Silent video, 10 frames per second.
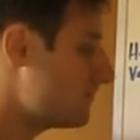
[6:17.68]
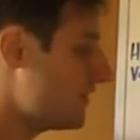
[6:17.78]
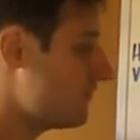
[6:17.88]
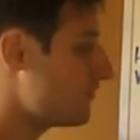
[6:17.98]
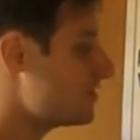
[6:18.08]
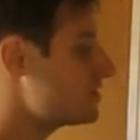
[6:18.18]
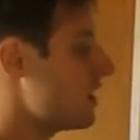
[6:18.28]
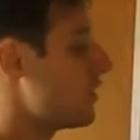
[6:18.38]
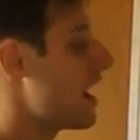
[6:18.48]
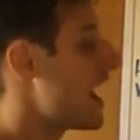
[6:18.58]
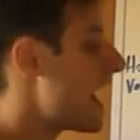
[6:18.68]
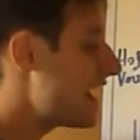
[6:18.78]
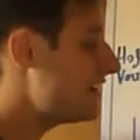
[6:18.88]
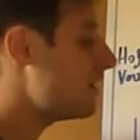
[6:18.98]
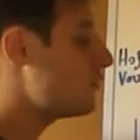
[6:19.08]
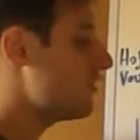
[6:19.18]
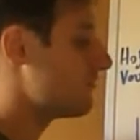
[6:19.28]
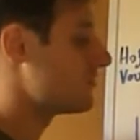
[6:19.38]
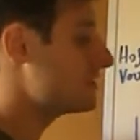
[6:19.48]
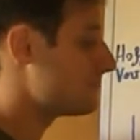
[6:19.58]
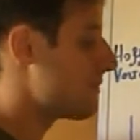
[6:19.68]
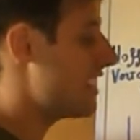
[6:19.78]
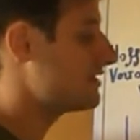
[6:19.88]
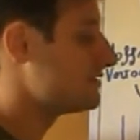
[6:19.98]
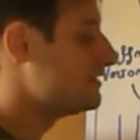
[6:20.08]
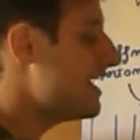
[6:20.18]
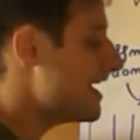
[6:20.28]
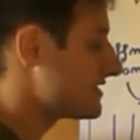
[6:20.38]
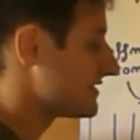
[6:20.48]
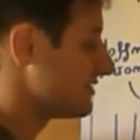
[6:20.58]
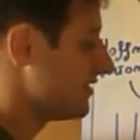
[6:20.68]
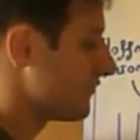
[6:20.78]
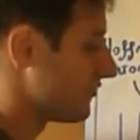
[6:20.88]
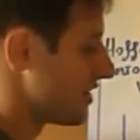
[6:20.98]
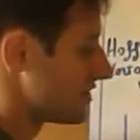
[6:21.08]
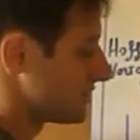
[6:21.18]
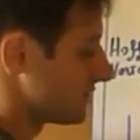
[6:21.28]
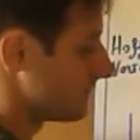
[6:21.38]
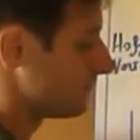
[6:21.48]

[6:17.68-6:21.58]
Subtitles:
difference higher with respect to this difference,